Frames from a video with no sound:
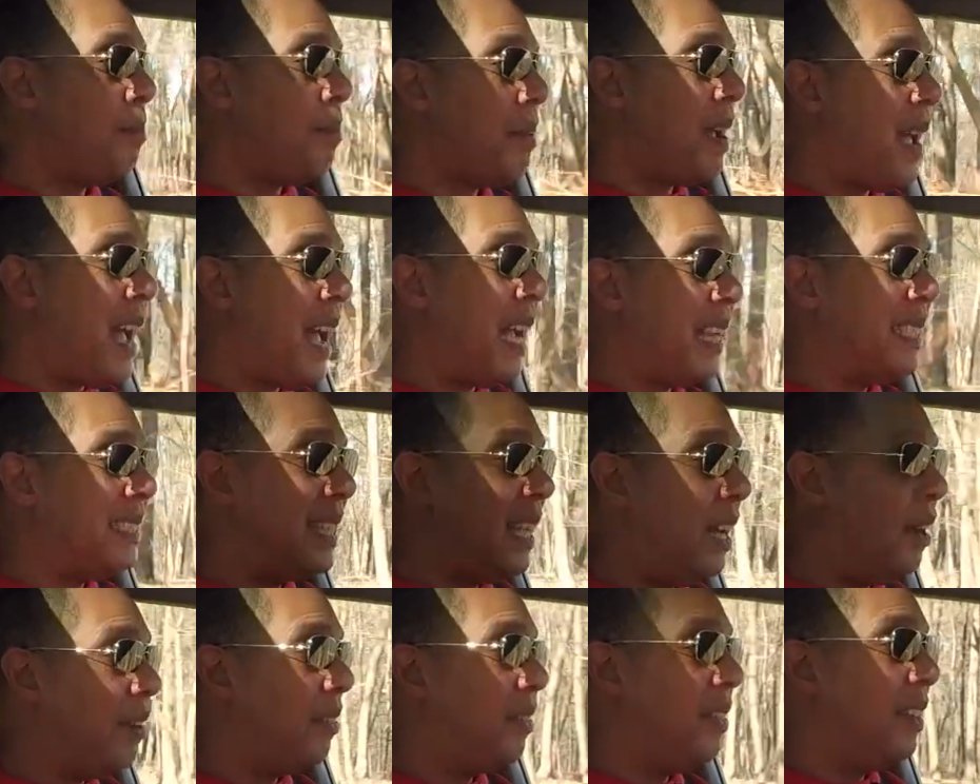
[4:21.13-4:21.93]
packs
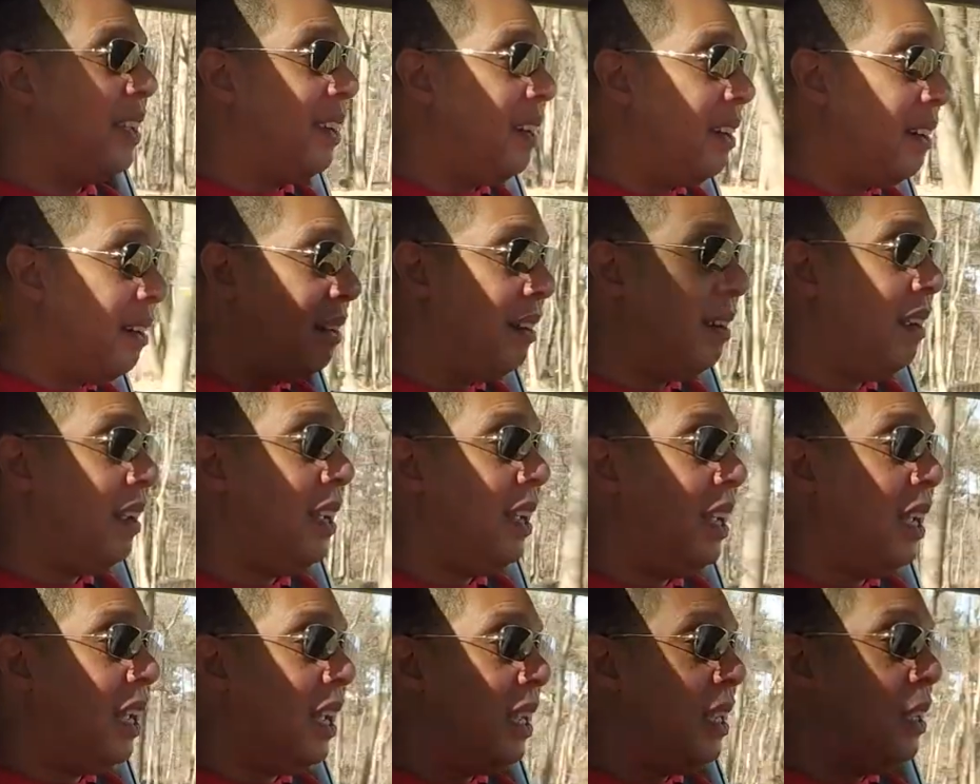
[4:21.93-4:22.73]
out there.
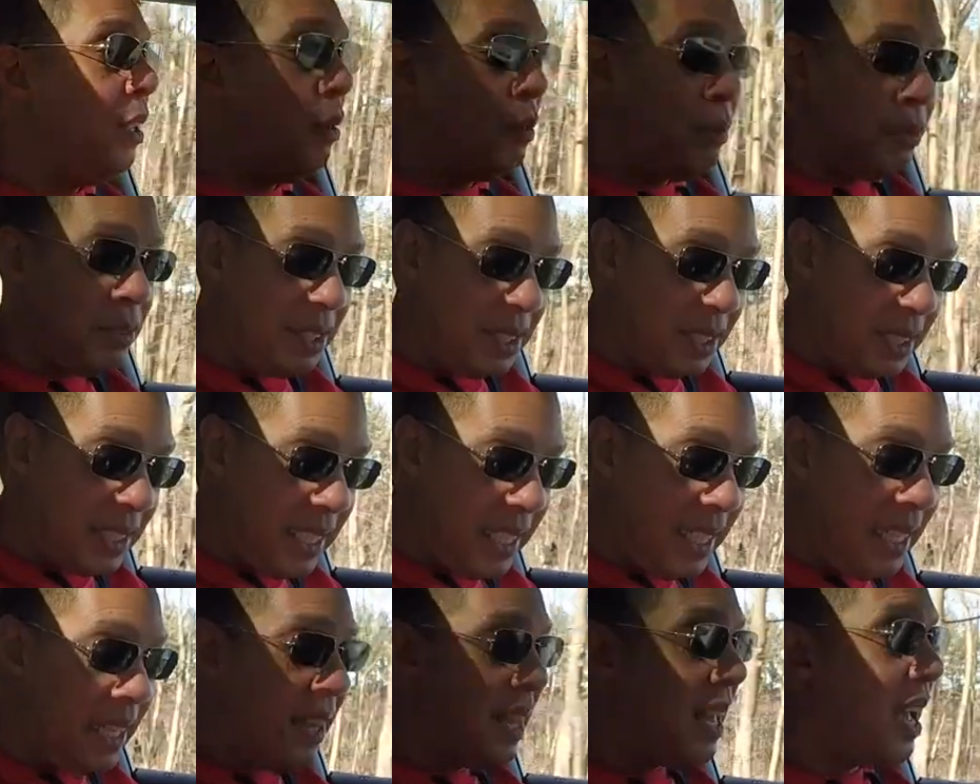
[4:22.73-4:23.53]
You don't
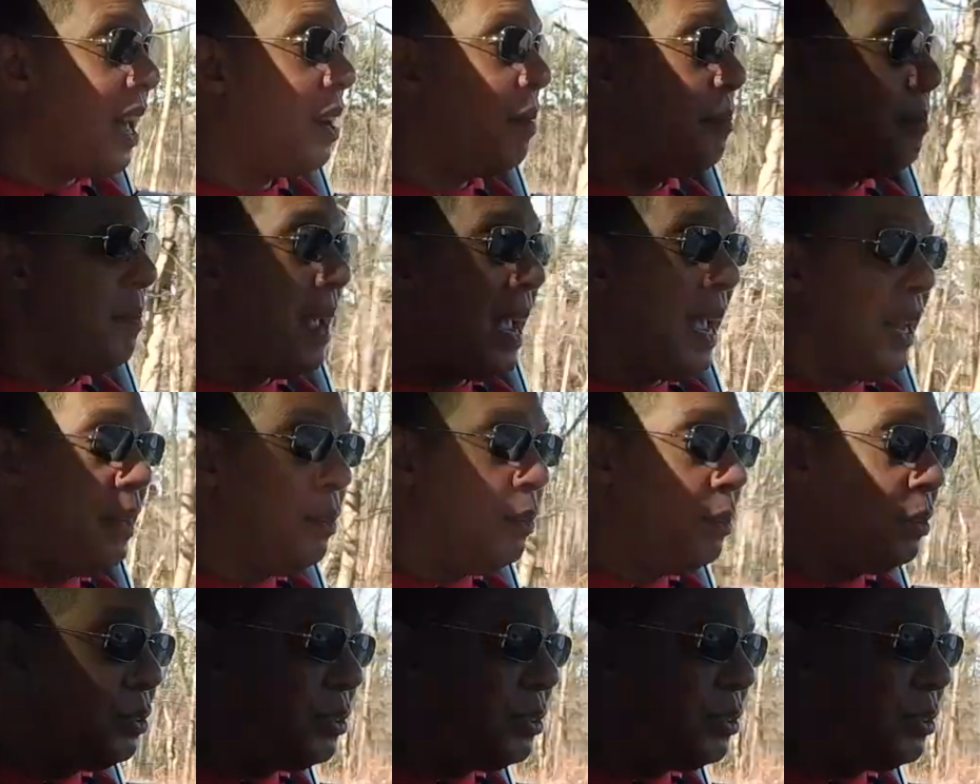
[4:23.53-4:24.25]
see a lot of manual